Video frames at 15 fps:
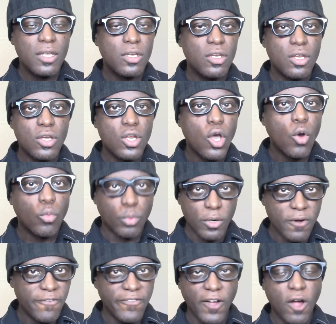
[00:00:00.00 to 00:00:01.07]
no
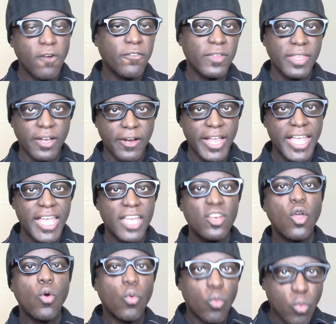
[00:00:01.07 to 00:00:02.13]
roof over their head,
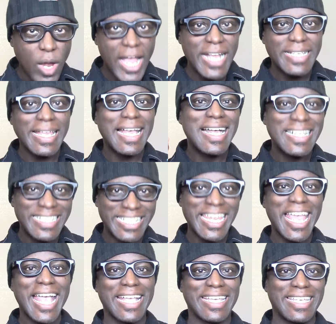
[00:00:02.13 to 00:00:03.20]
write a
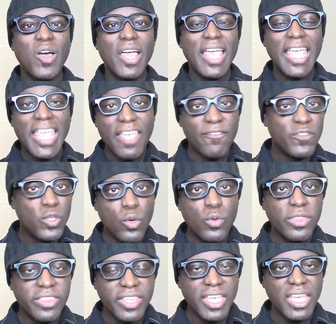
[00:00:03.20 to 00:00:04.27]
check. If you
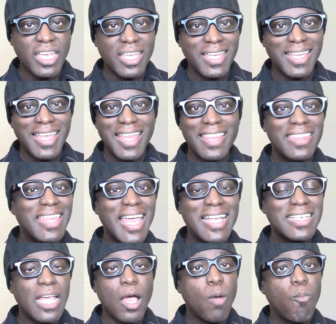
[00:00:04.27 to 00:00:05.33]
think that
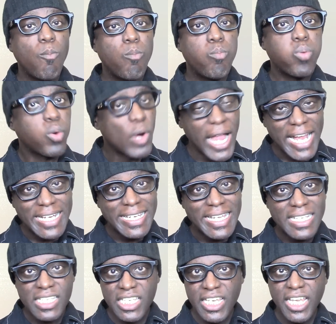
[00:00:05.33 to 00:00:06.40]

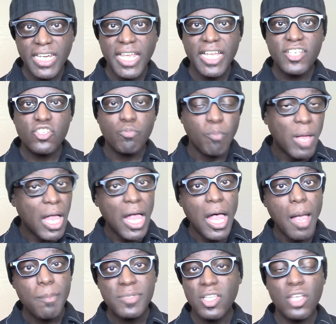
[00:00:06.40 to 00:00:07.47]
pregnant teenage
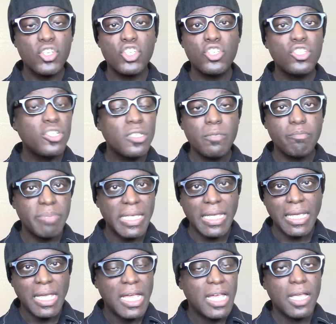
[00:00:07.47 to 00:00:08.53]
moms shouldn't
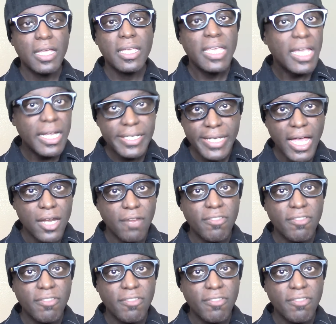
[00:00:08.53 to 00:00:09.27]
be kicked out of